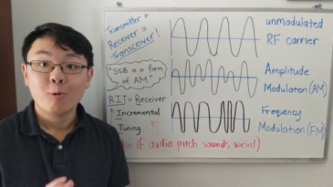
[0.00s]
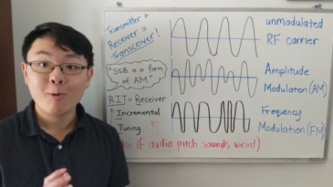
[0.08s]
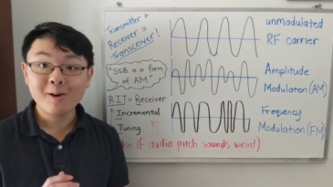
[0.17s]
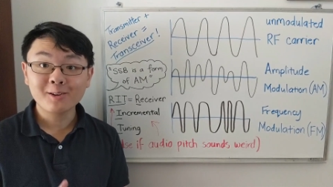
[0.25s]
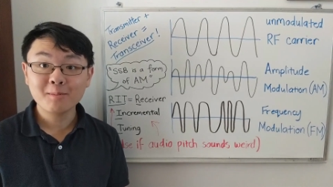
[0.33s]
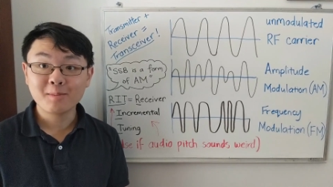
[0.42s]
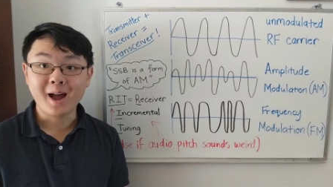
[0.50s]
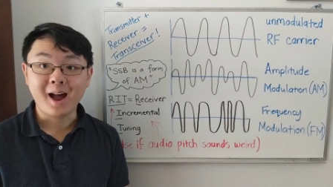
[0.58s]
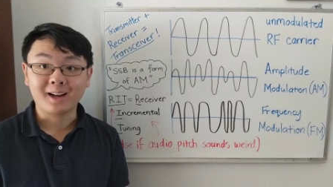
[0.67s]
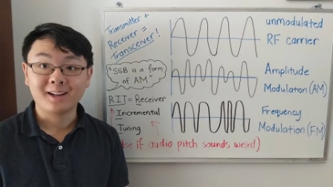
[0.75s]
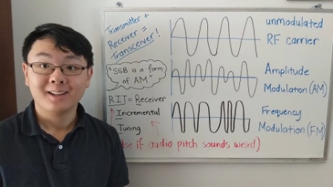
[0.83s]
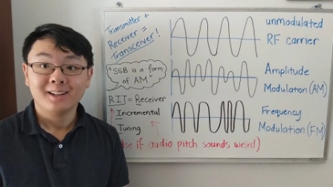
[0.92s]
Welcome
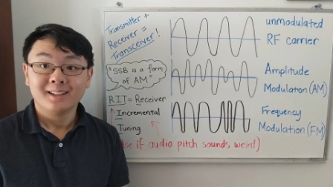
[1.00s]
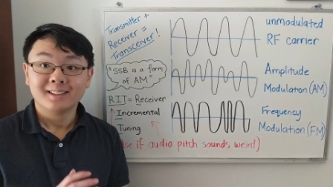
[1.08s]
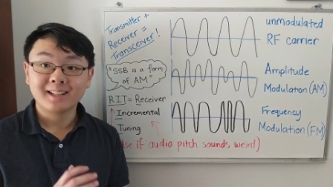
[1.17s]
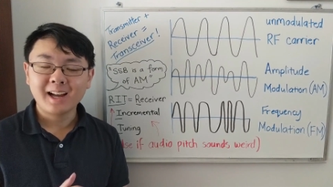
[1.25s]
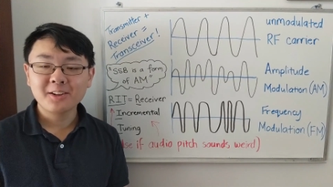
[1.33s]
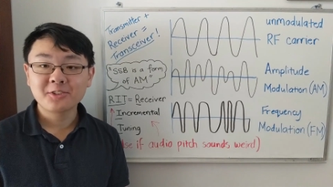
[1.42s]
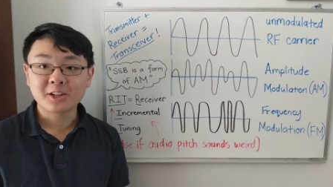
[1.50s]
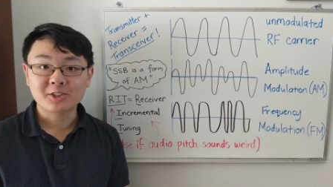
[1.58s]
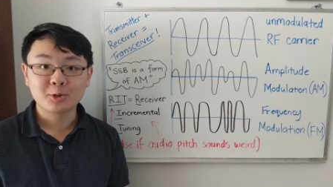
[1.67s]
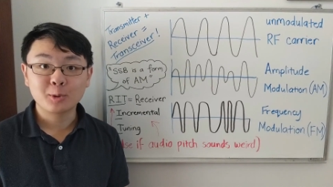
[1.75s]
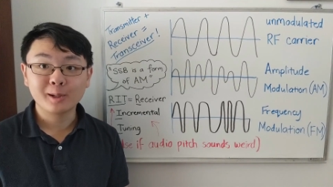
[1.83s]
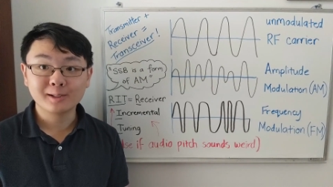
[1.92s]
back. Last
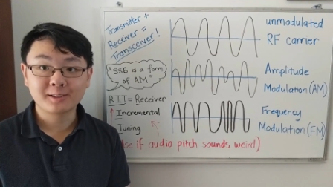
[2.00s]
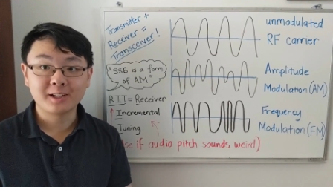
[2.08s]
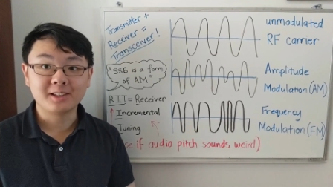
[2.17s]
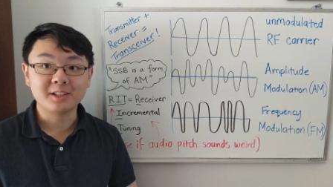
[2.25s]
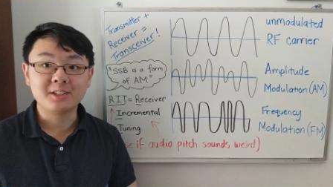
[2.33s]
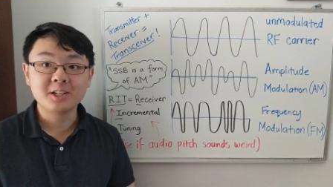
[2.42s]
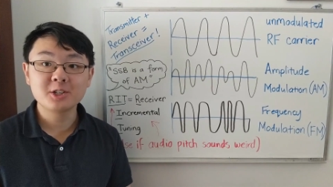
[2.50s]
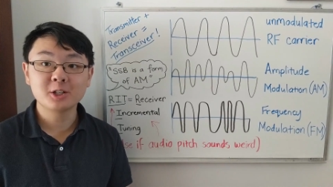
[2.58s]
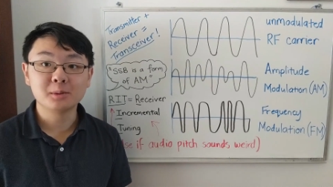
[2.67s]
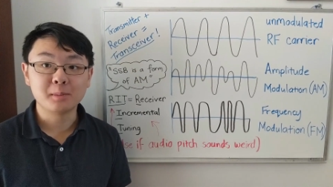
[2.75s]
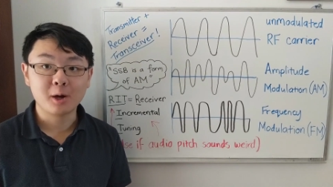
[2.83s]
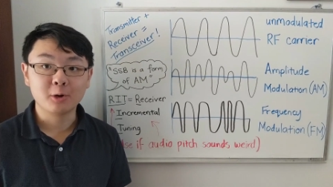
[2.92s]
section we looked at the
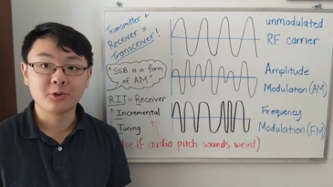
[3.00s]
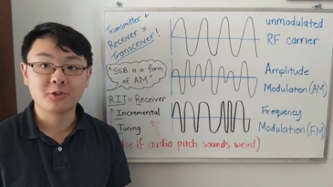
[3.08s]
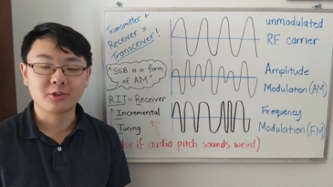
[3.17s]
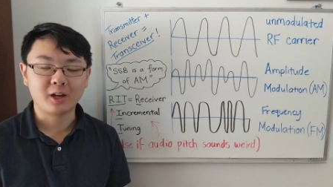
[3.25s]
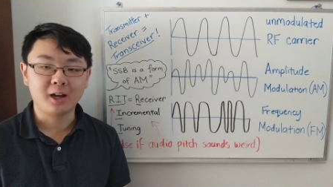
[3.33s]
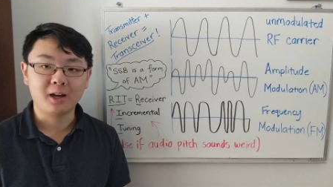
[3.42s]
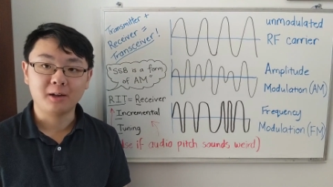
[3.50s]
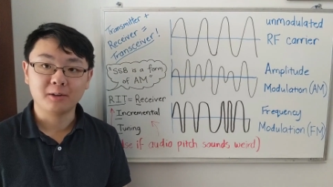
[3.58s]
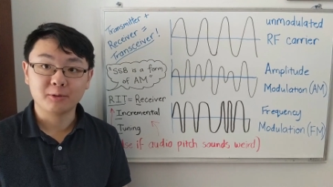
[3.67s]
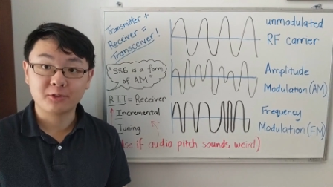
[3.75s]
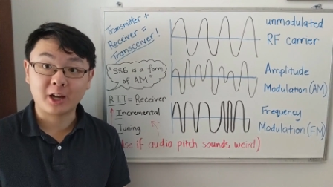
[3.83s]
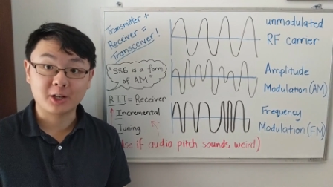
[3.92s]
digital modes
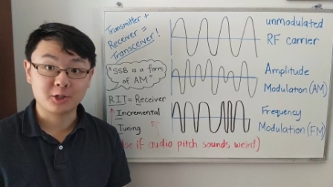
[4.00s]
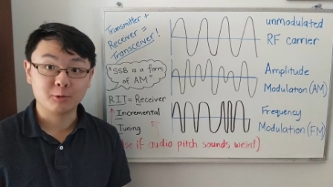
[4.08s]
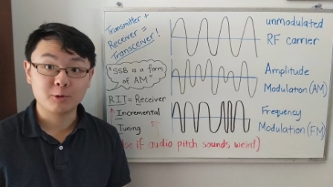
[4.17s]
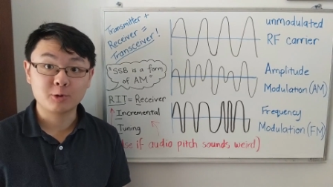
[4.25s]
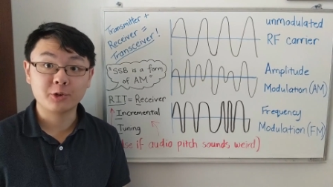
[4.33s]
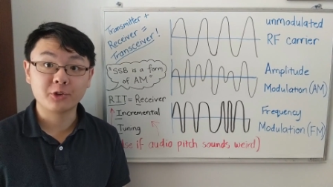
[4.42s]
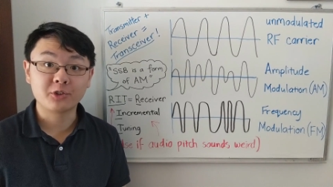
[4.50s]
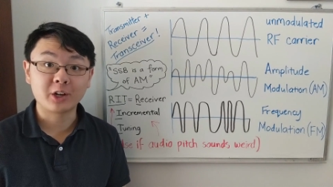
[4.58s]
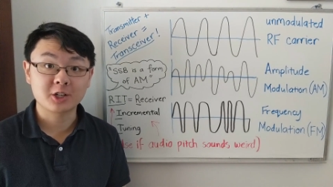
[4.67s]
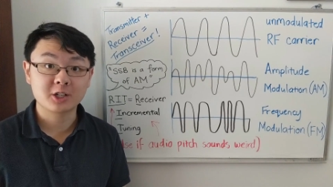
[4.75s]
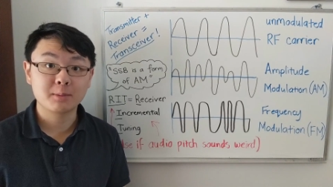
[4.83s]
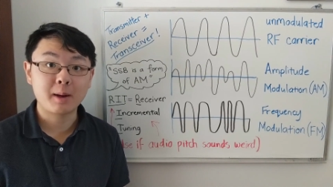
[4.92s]
section, which was a
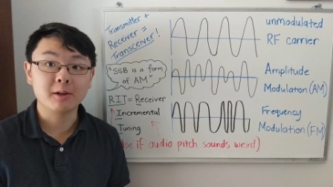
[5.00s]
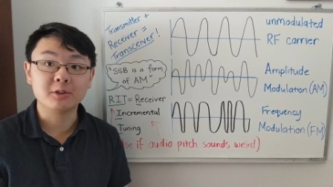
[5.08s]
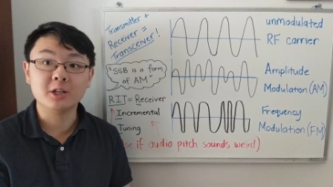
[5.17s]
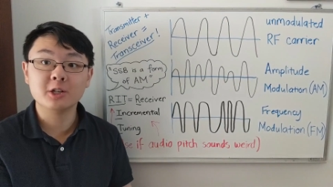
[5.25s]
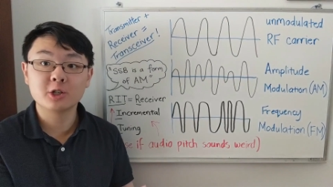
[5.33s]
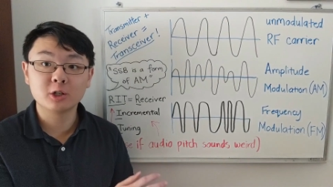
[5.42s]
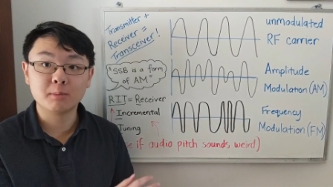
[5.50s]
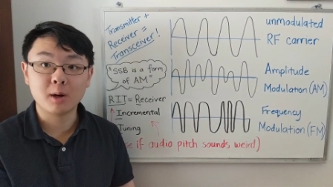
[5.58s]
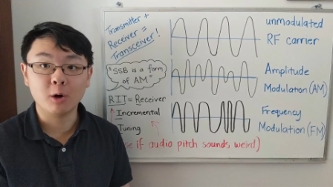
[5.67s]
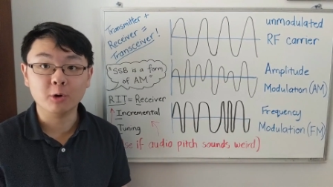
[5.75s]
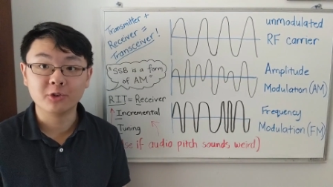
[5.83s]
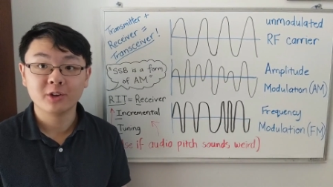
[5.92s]
section about digital
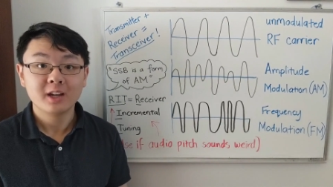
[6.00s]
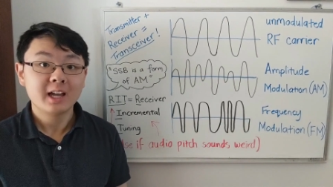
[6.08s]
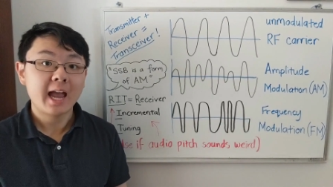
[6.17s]
modes.